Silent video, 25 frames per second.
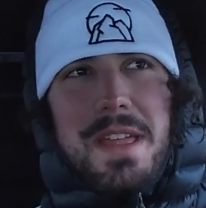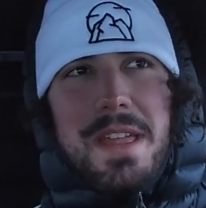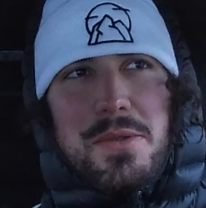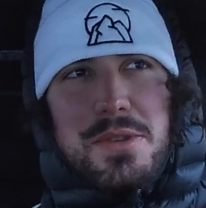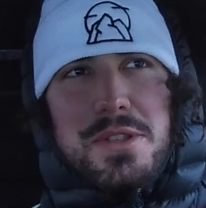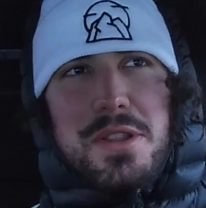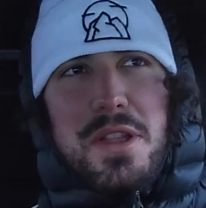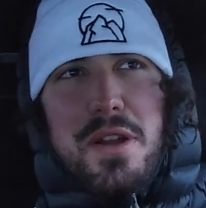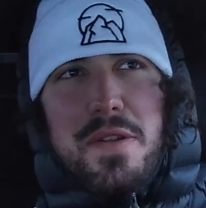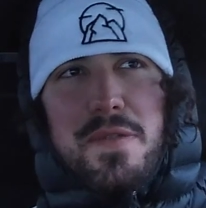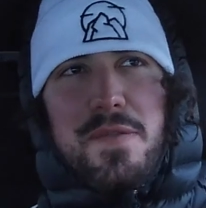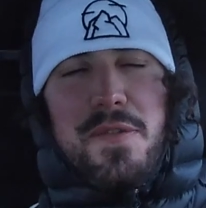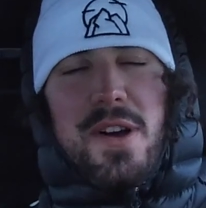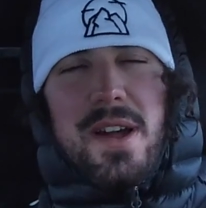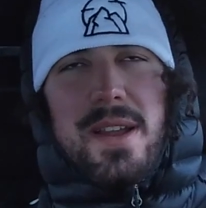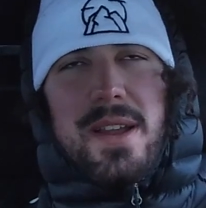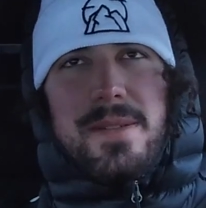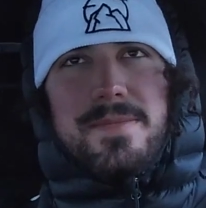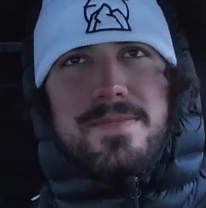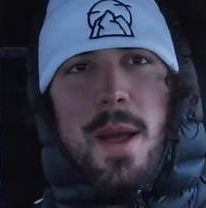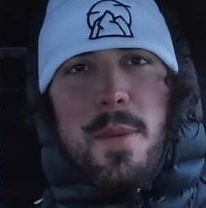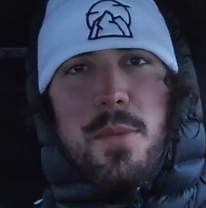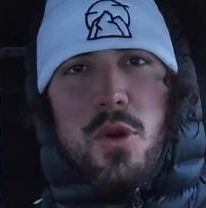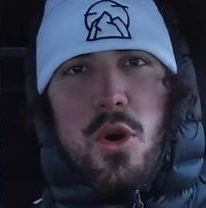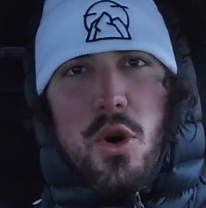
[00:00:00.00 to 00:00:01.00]
that was a lot of
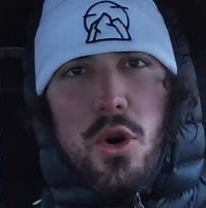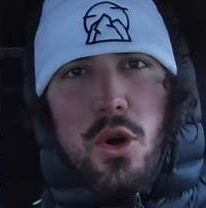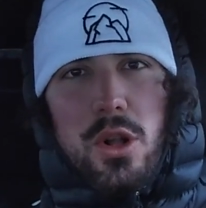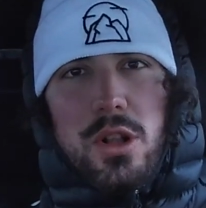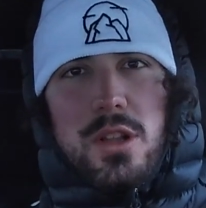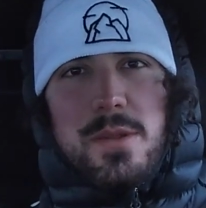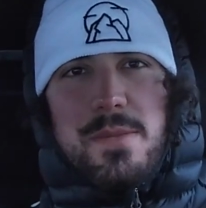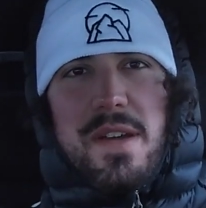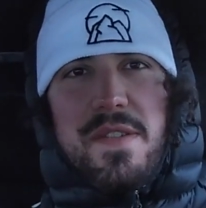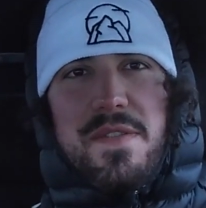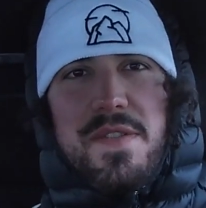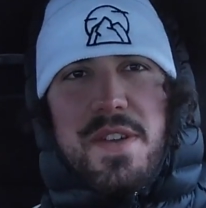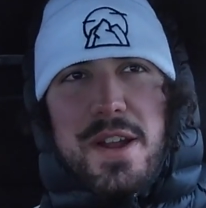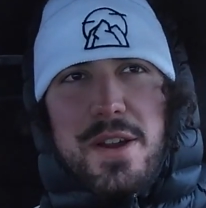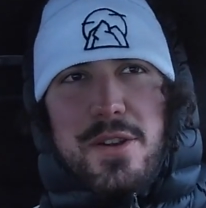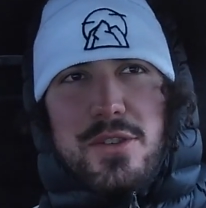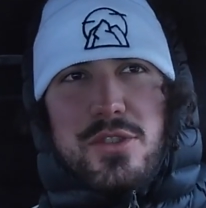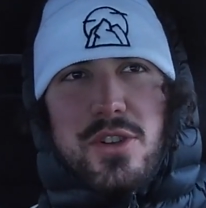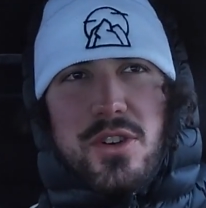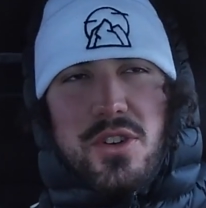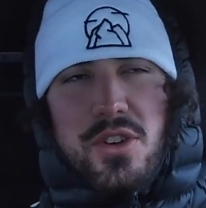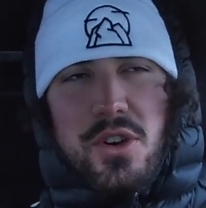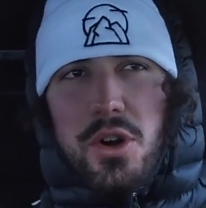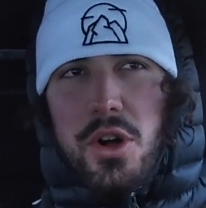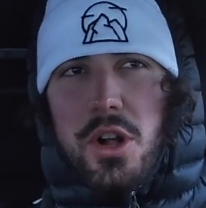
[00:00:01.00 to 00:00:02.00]
fun. I'm cold, my
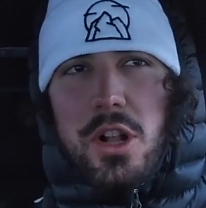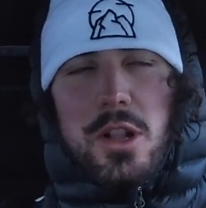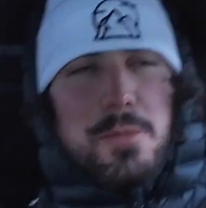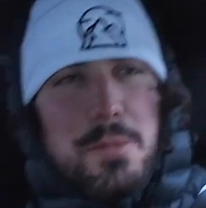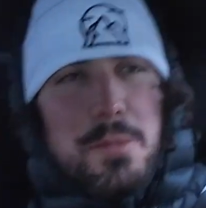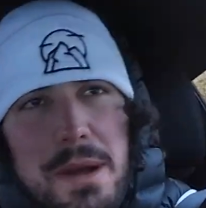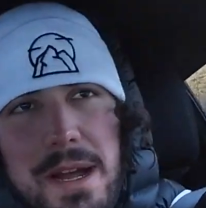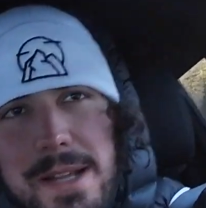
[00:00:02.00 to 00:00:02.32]
fingers are cold,